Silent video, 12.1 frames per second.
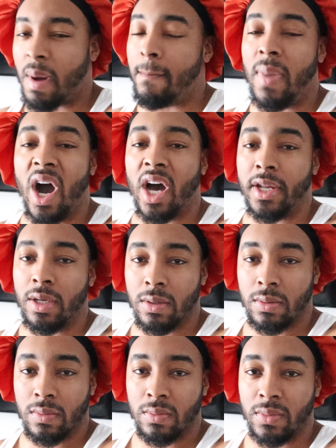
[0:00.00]
I'm bad.
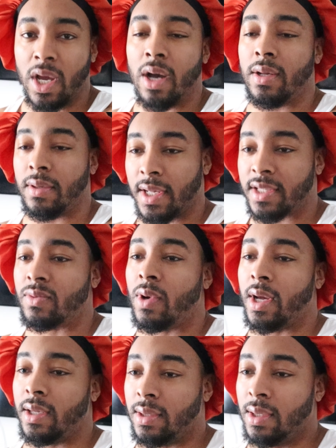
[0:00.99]
What? Yeah, that's
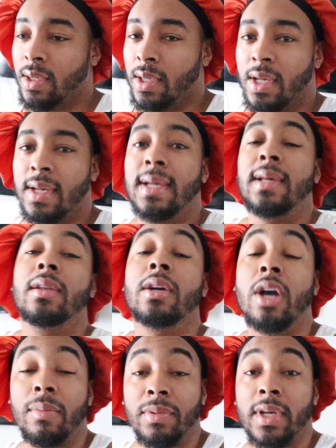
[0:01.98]
why.
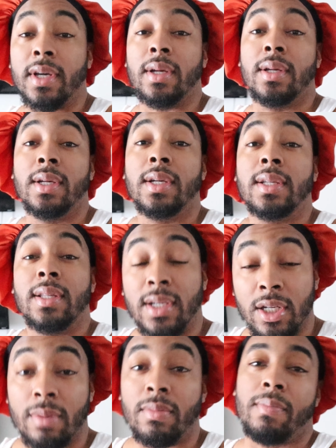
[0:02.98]
Look up that.
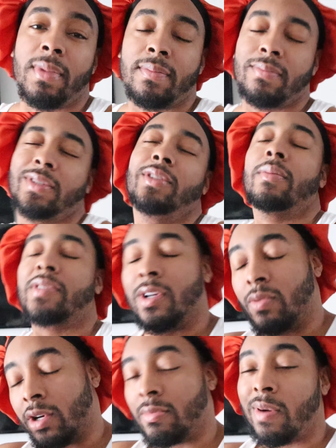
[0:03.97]
Look it up. I'm, I'm, you know, I'm
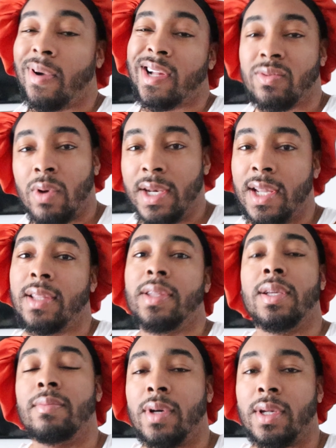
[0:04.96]
still working my parts one
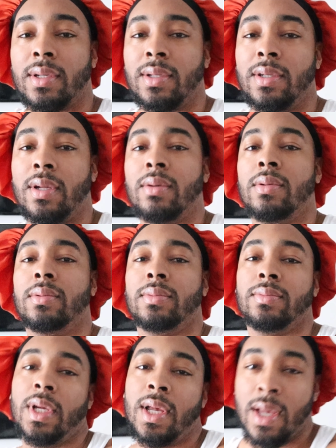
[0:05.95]
thing, but you know,
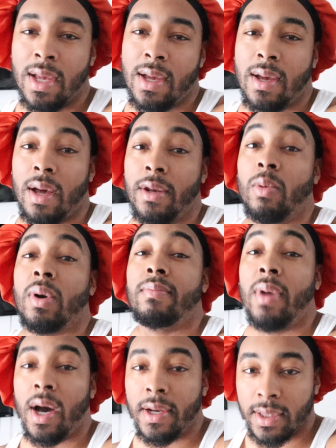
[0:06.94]
I know
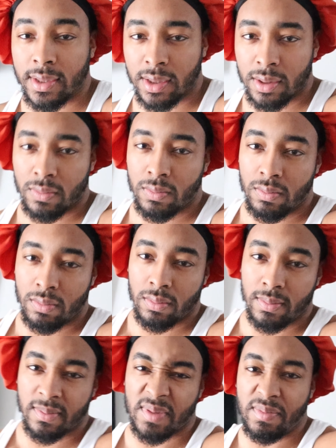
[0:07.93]
what bad is.
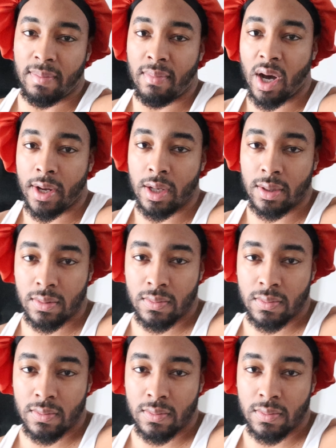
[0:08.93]
From the bad.